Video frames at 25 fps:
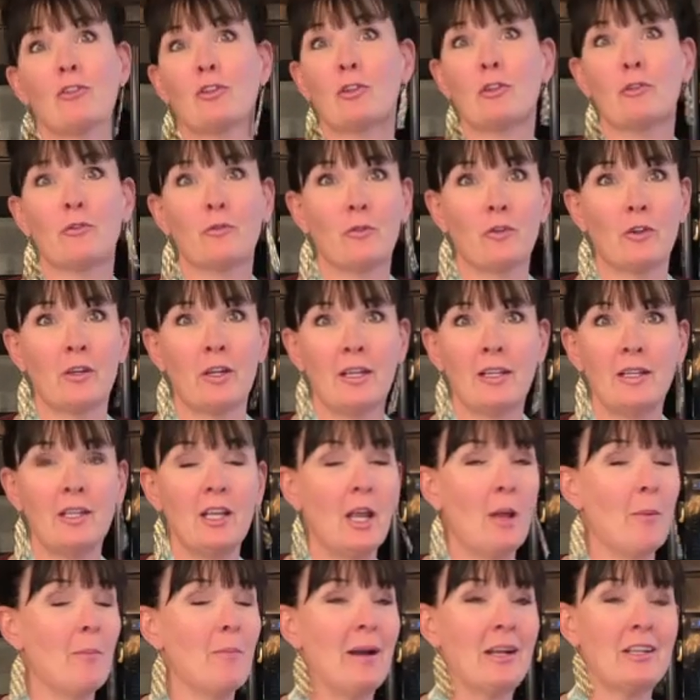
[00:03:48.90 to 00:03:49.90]
gluten-free.
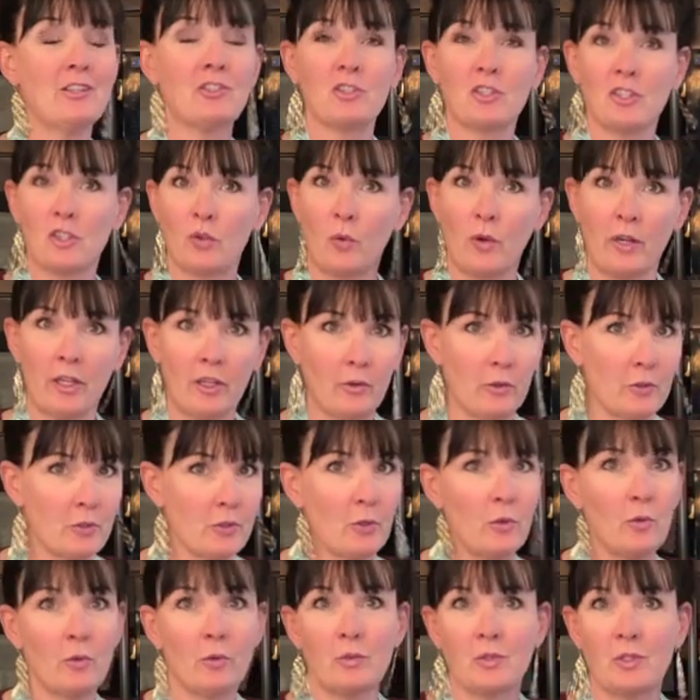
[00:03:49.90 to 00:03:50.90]
Mine's just 20 years
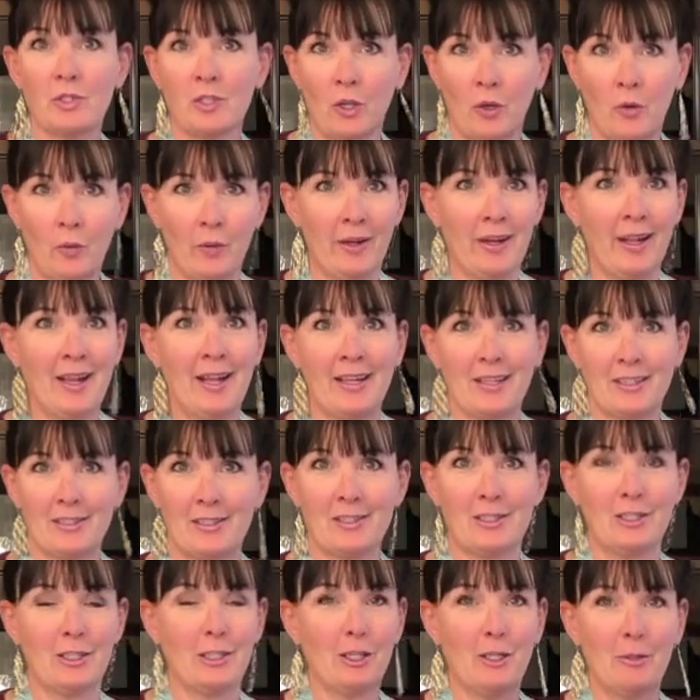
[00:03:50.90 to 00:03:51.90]
old, so it has
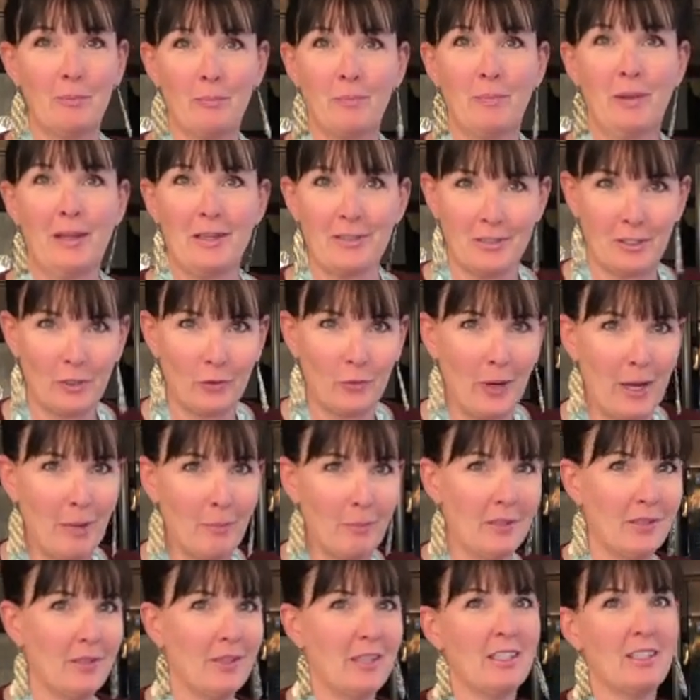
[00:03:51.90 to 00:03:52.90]
the basic
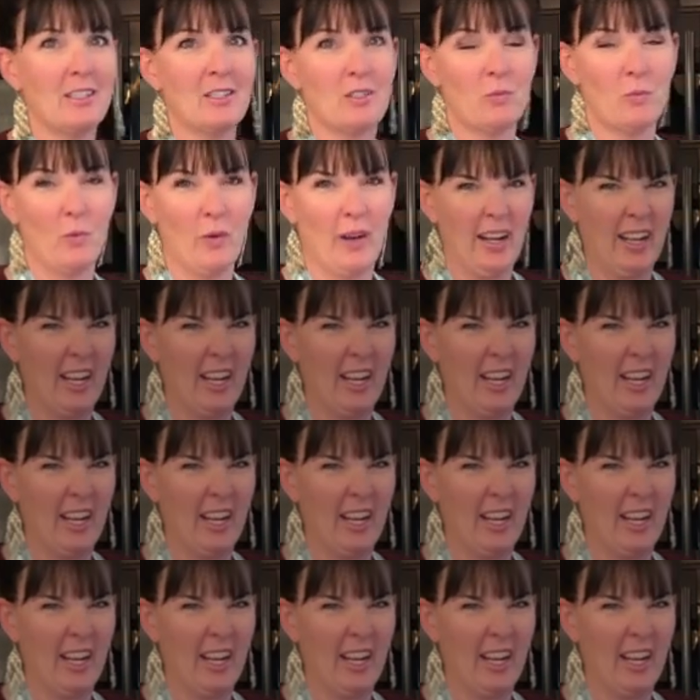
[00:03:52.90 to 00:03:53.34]
rapid is what I